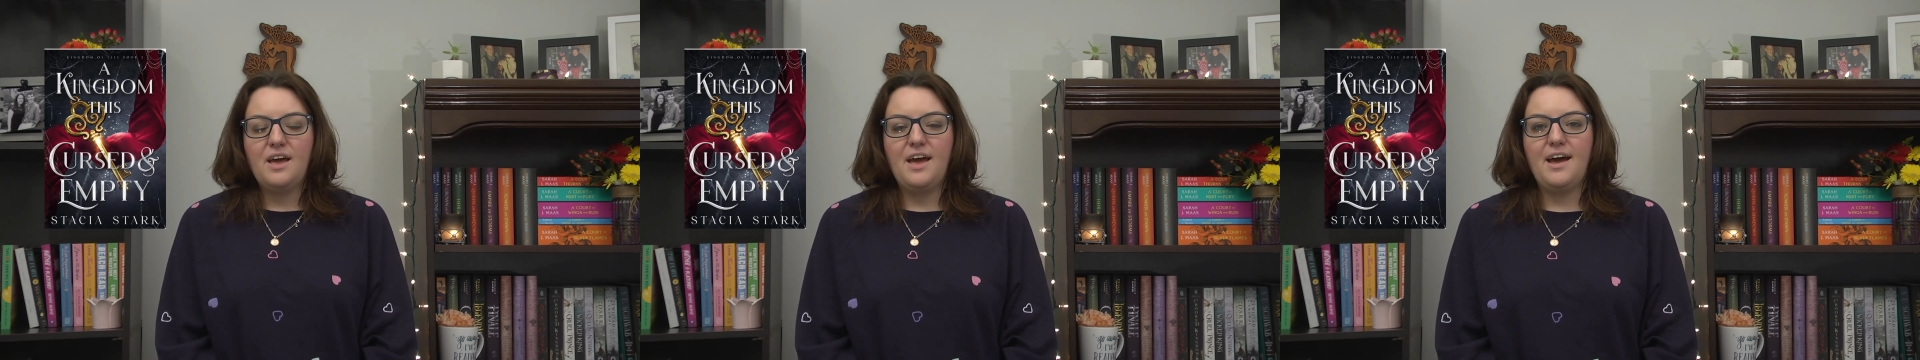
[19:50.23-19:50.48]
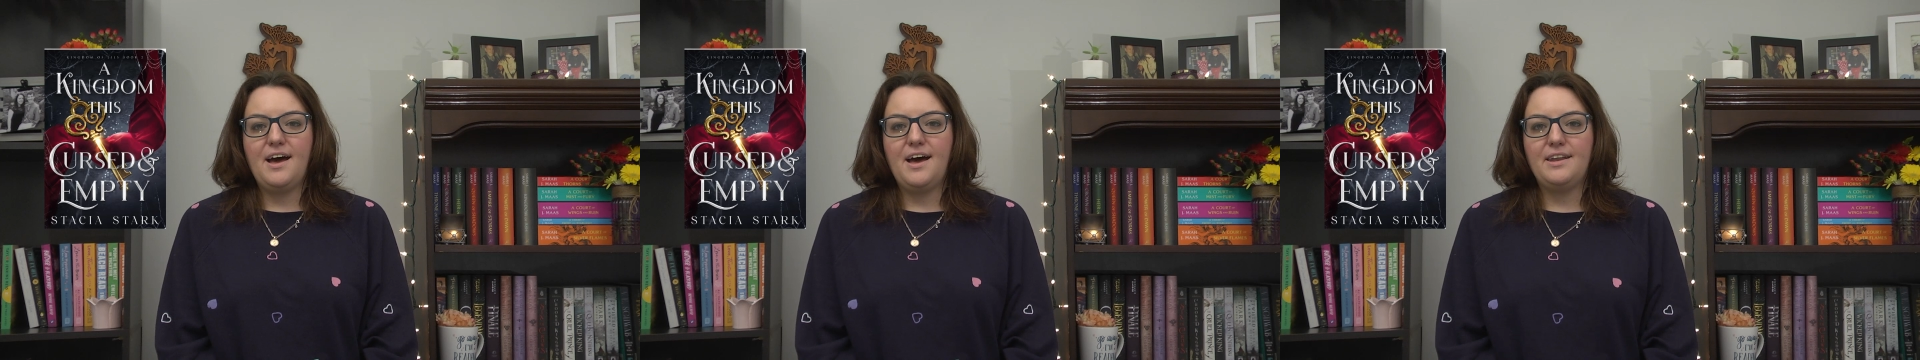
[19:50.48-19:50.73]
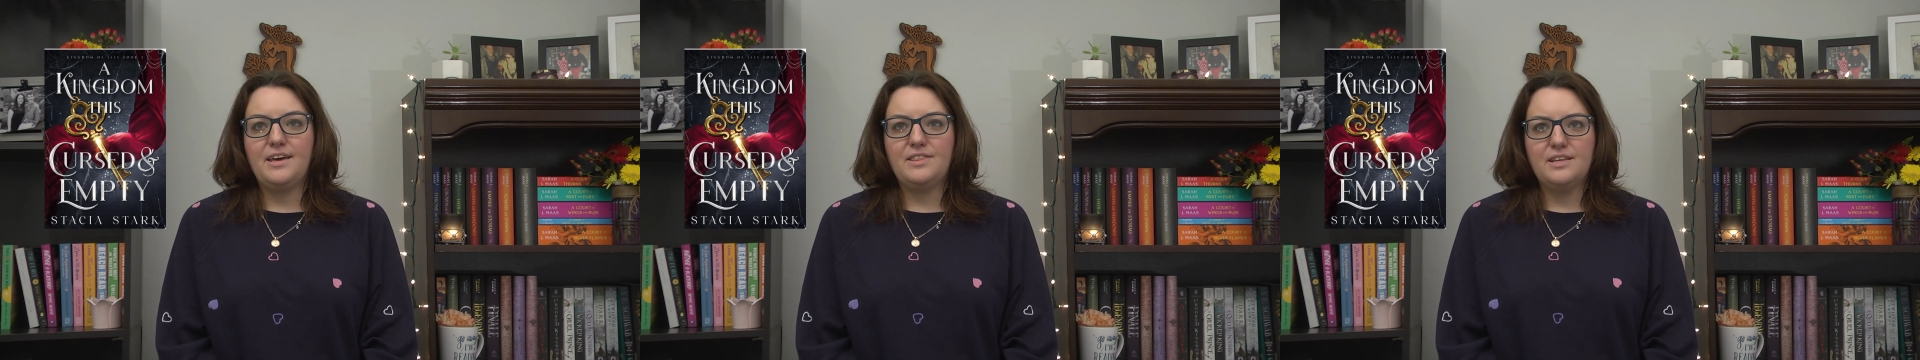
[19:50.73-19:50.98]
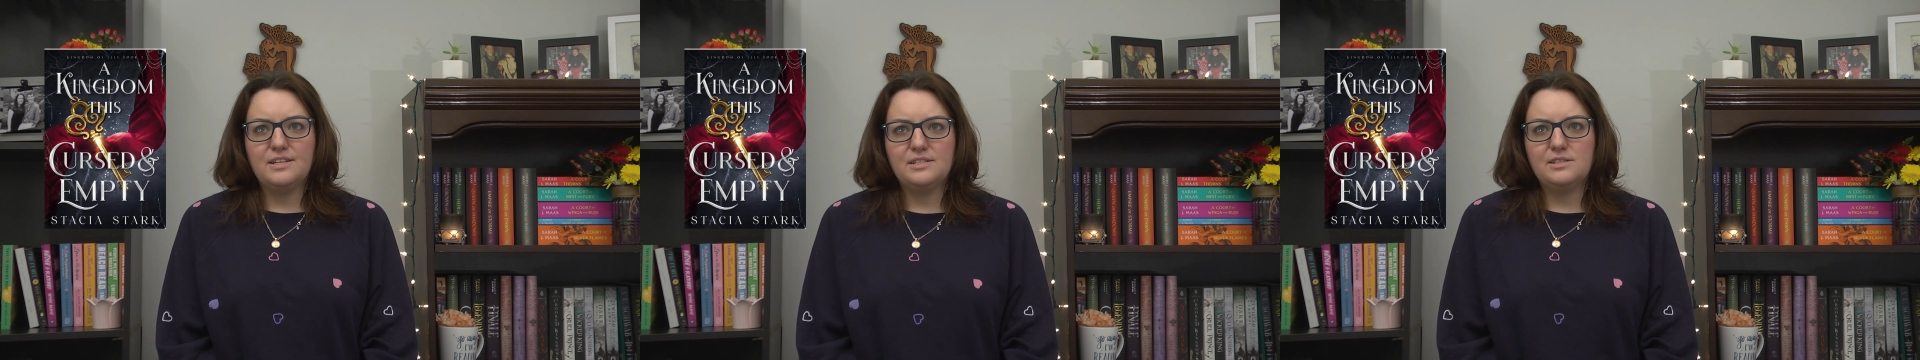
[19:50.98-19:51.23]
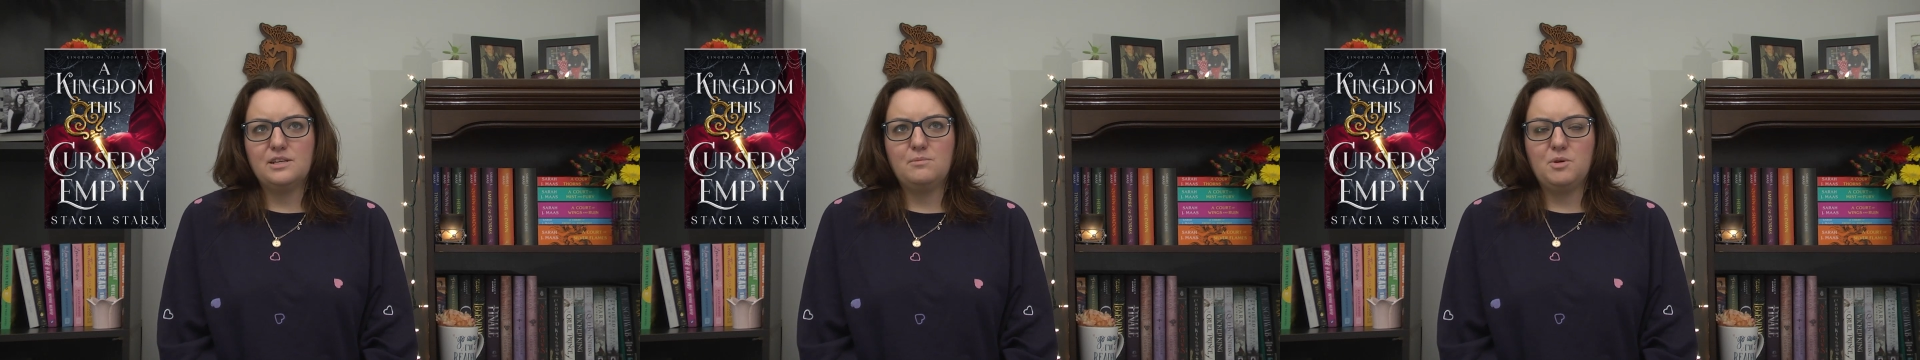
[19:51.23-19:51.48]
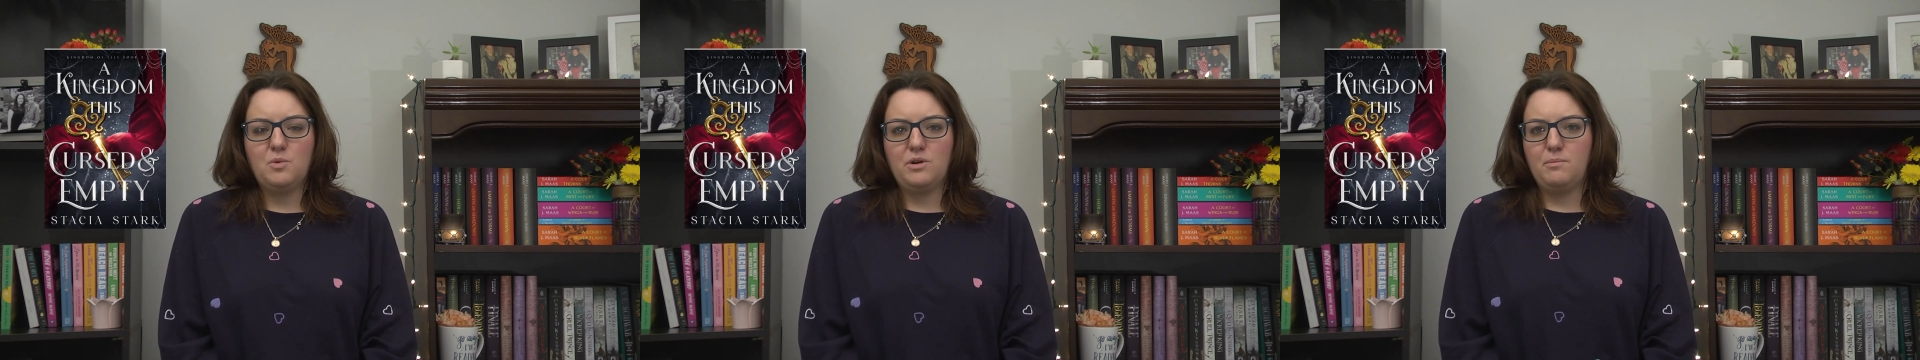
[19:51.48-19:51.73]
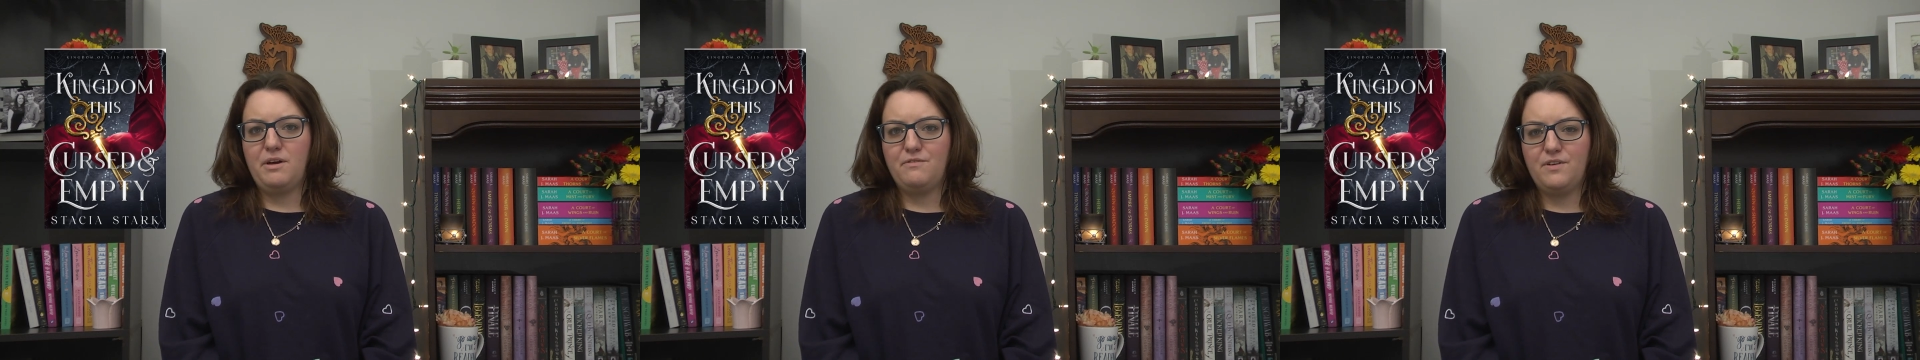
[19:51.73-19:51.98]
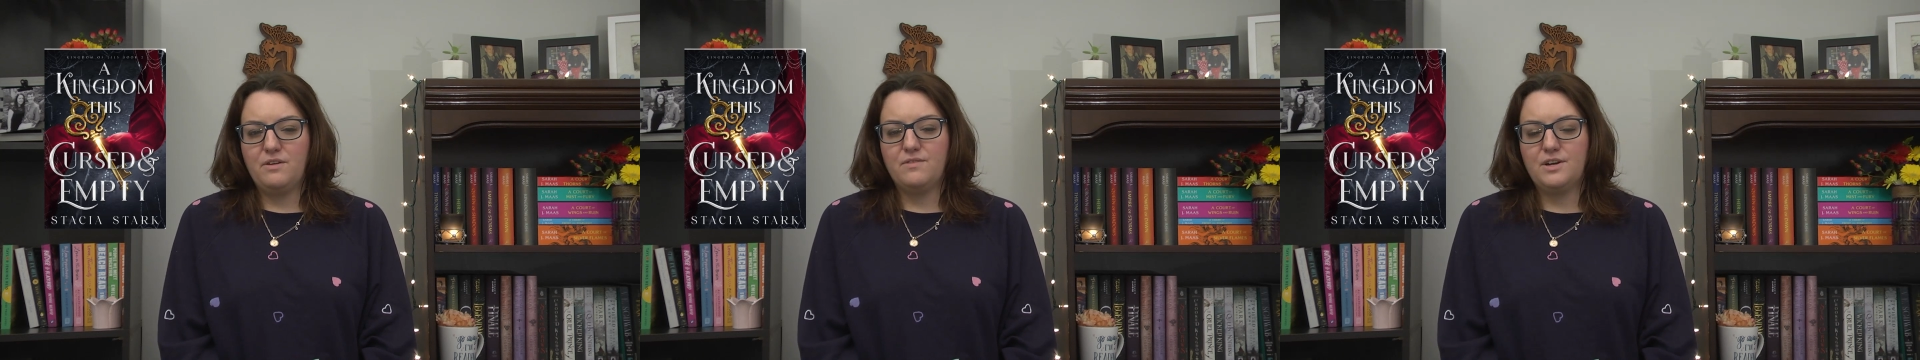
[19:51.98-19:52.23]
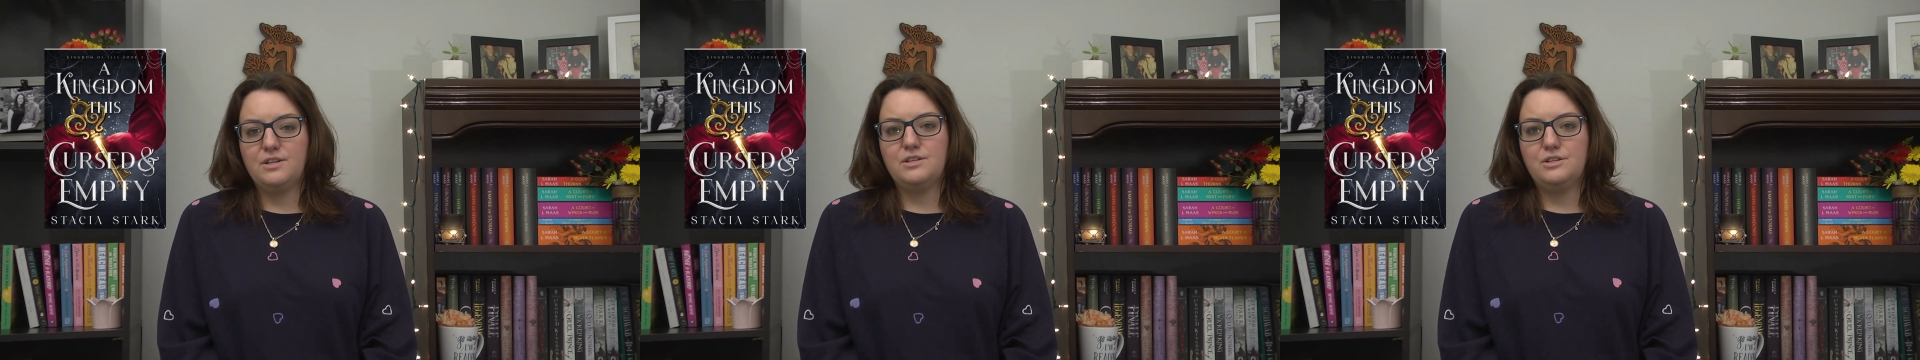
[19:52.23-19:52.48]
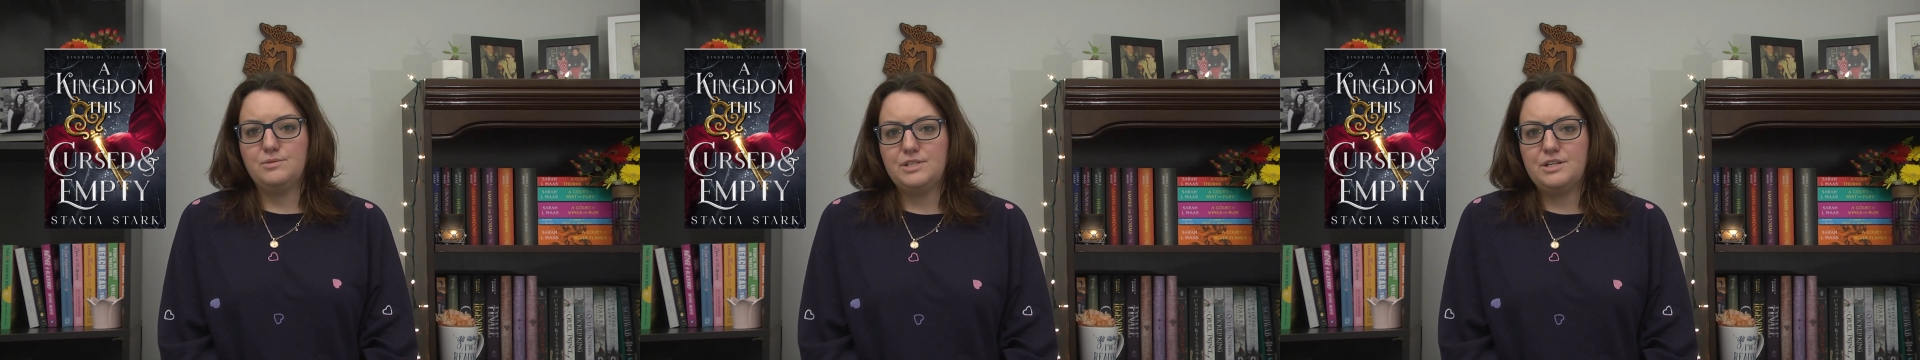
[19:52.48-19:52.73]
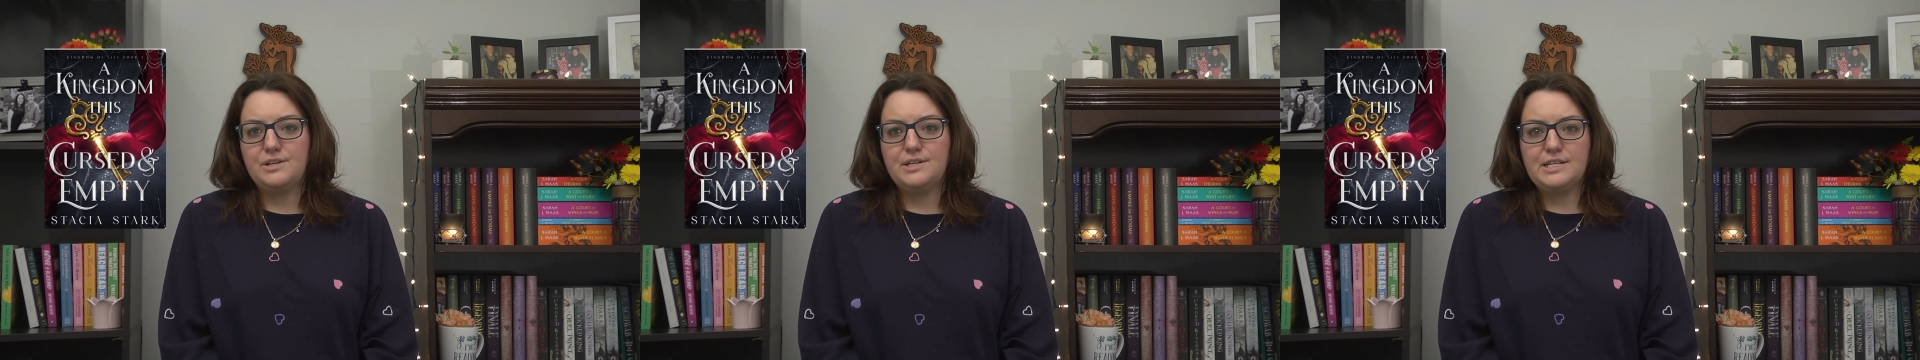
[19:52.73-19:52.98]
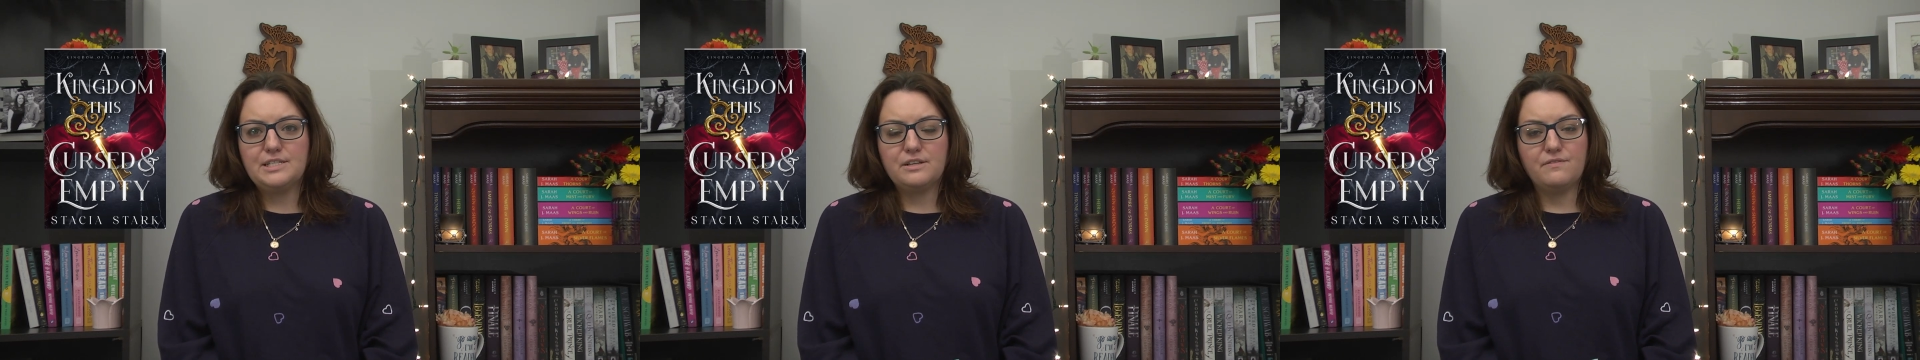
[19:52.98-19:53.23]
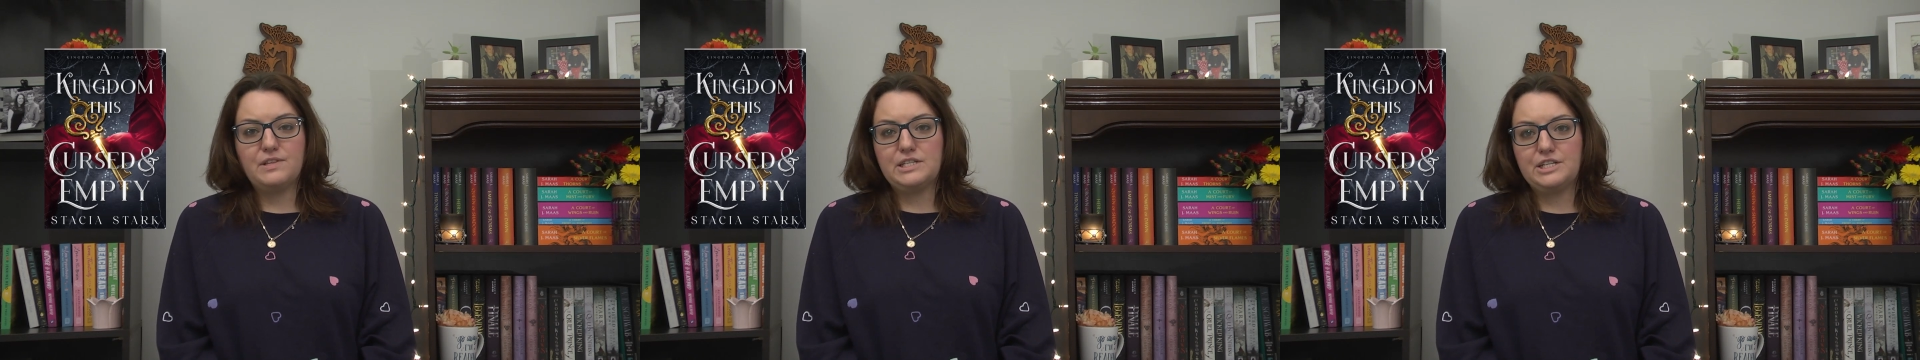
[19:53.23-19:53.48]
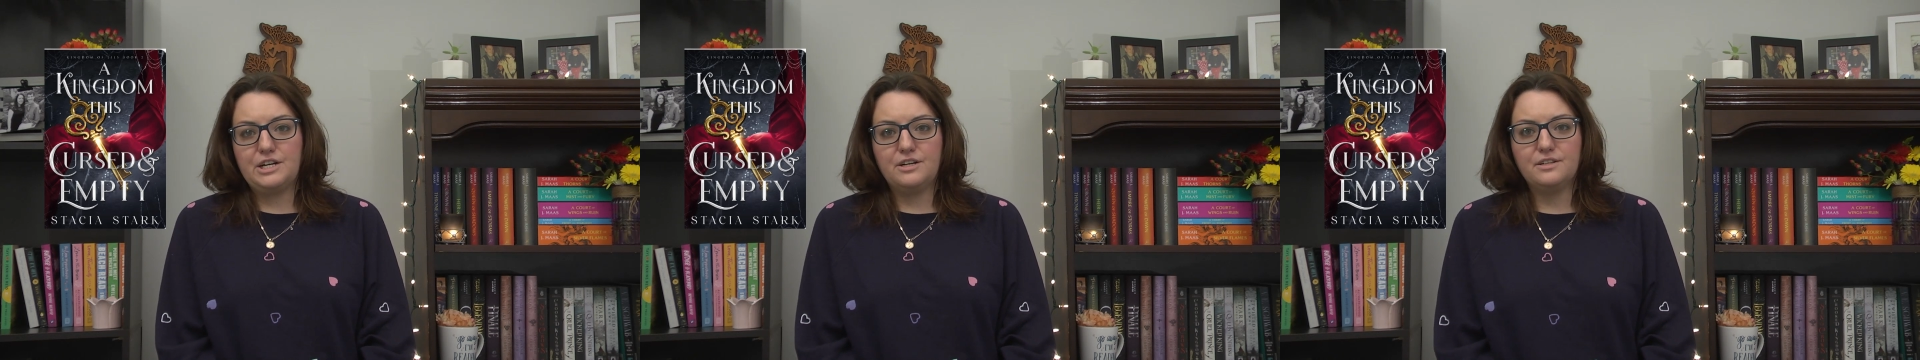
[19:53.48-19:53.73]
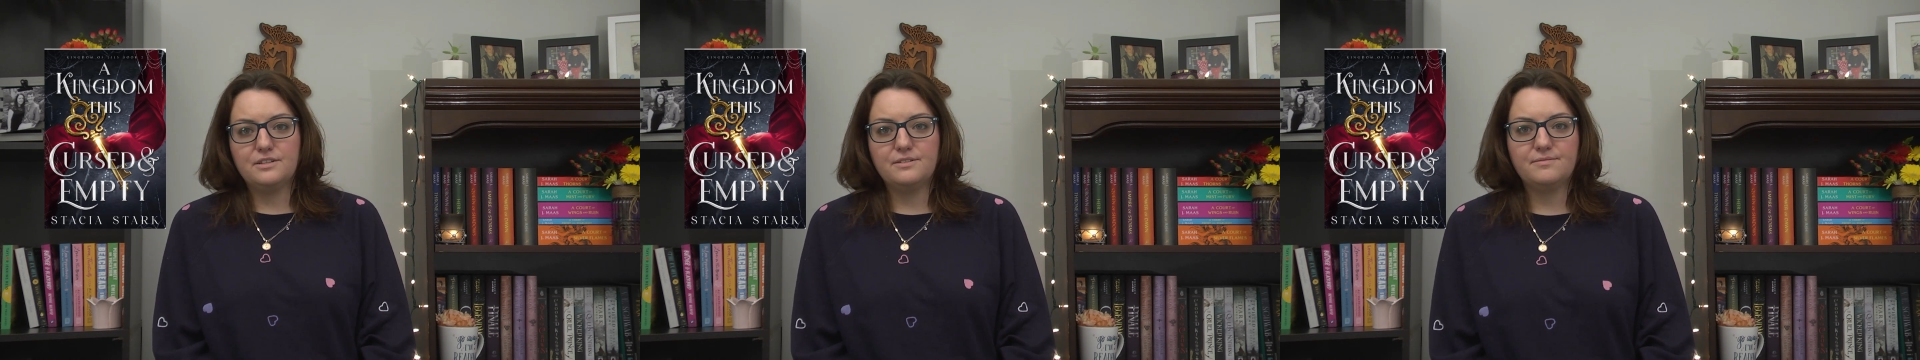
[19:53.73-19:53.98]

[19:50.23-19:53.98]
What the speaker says: And I think this is going to be one of my favorite new series of this year.